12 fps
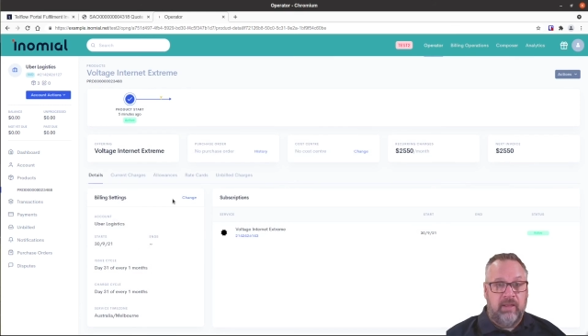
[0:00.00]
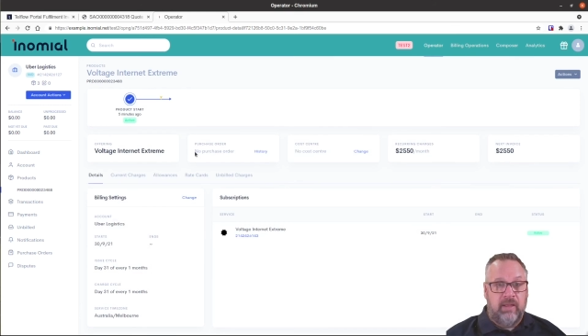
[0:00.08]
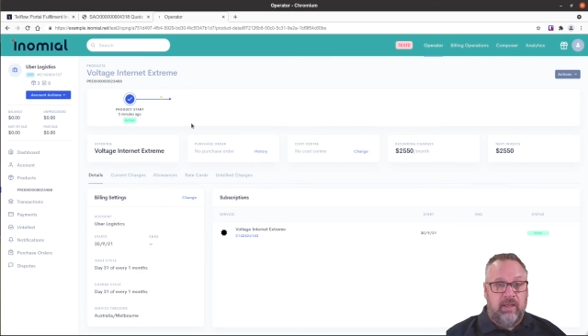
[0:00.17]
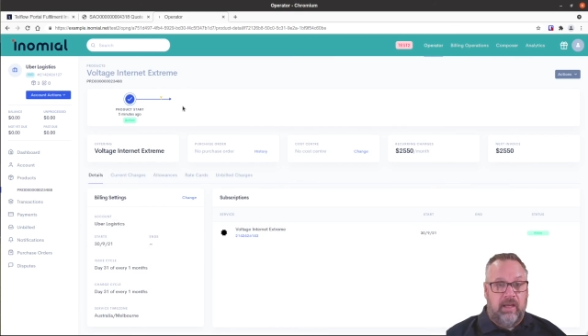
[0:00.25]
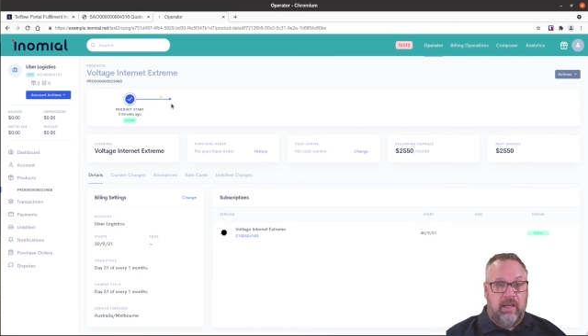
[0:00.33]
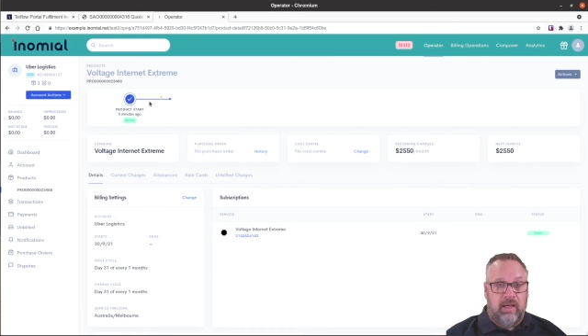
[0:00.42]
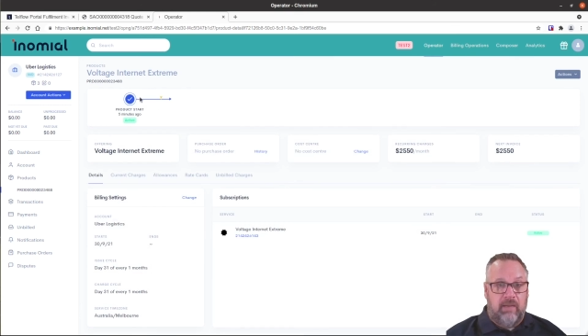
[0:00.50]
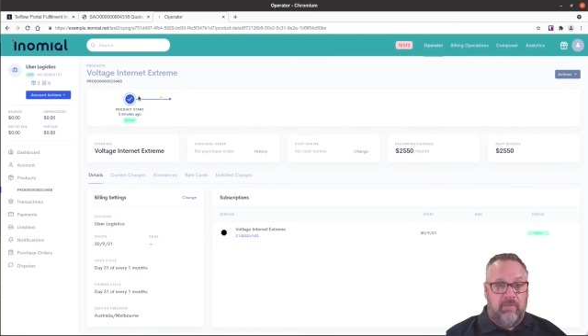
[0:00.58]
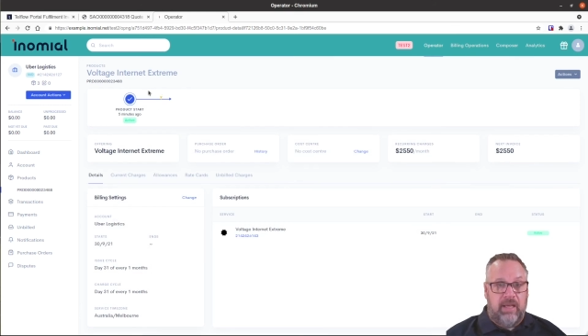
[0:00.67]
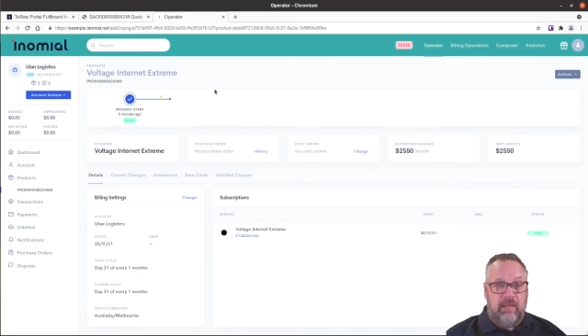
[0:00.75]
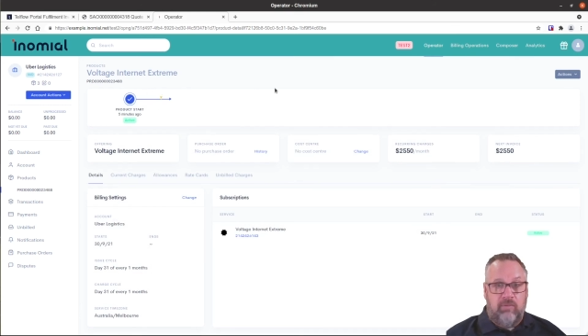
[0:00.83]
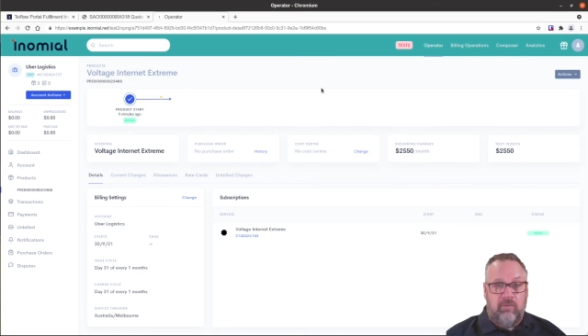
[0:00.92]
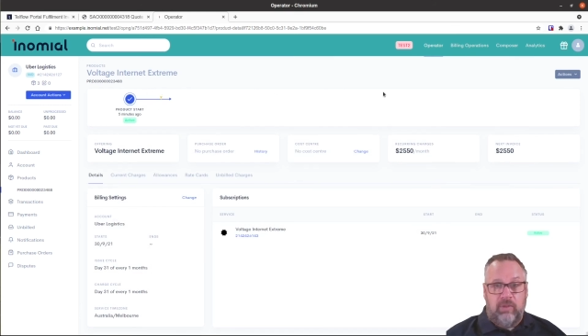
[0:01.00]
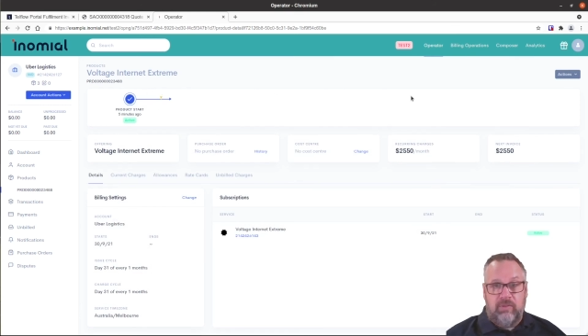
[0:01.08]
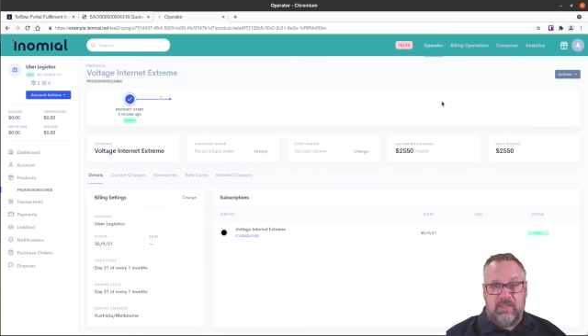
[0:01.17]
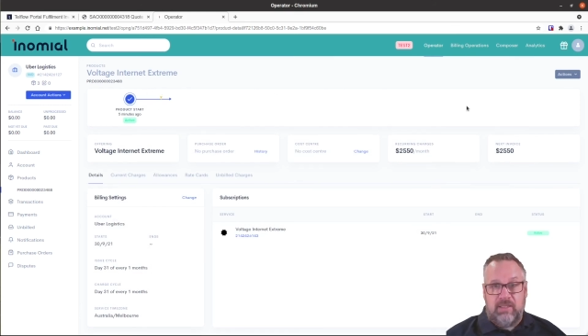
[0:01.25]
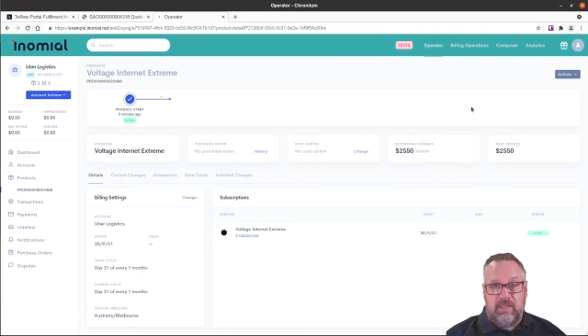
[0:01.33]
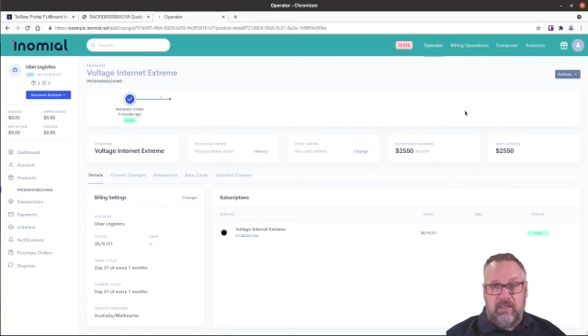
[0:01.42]
and we would
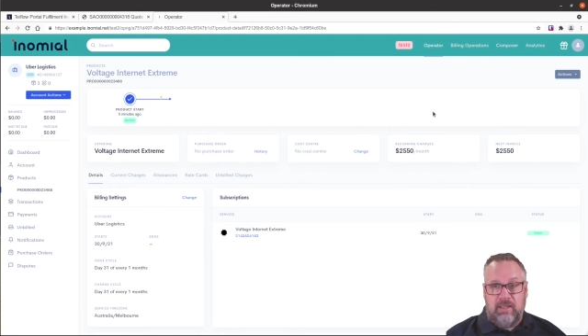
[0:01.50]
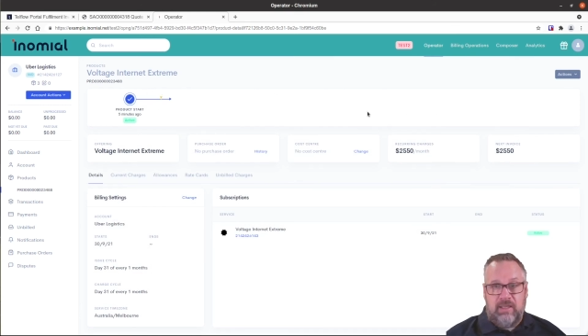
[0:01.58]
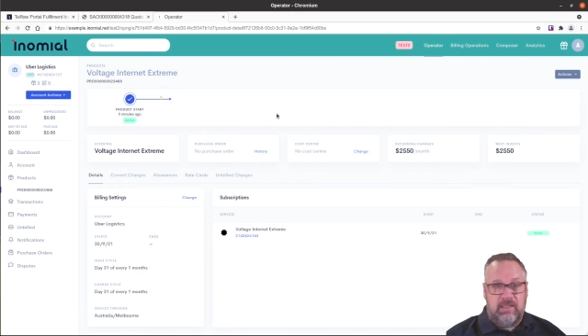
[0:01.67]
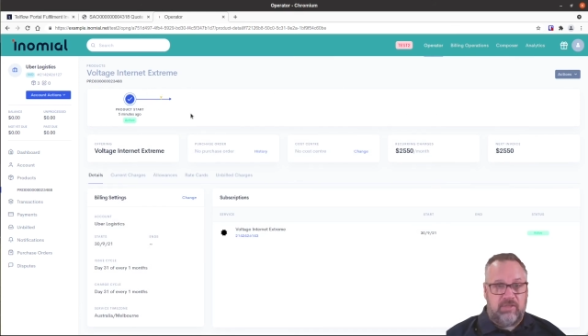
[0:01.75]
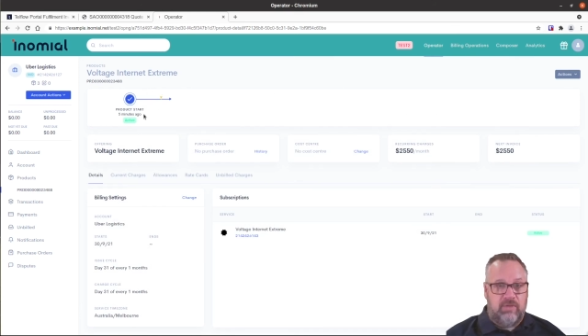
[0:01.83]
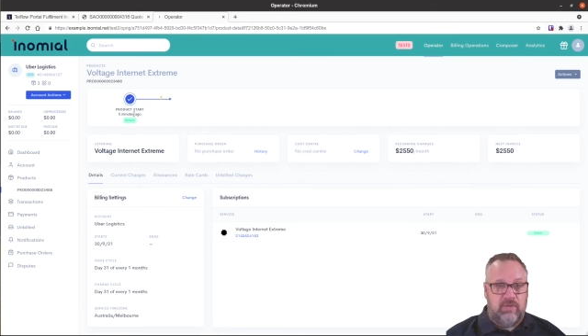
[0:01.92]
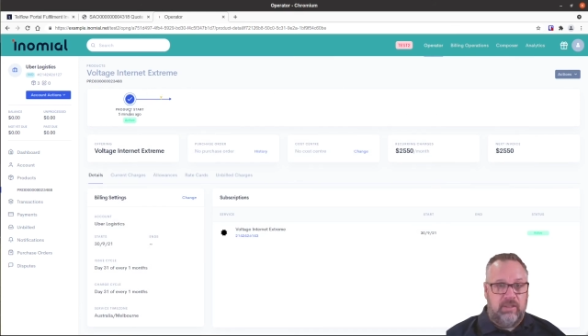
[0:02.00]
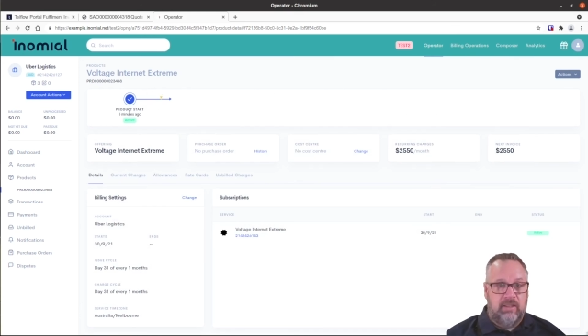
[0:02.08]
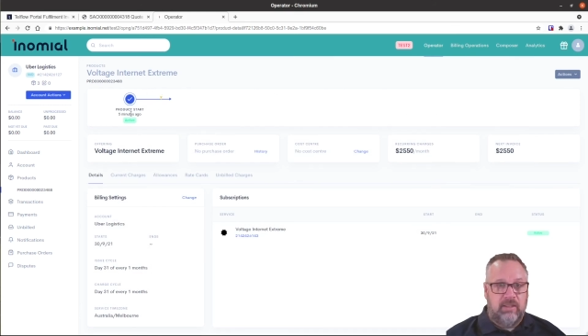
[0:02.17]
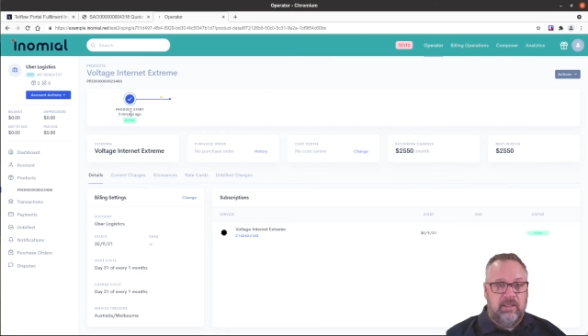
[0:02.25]
see a history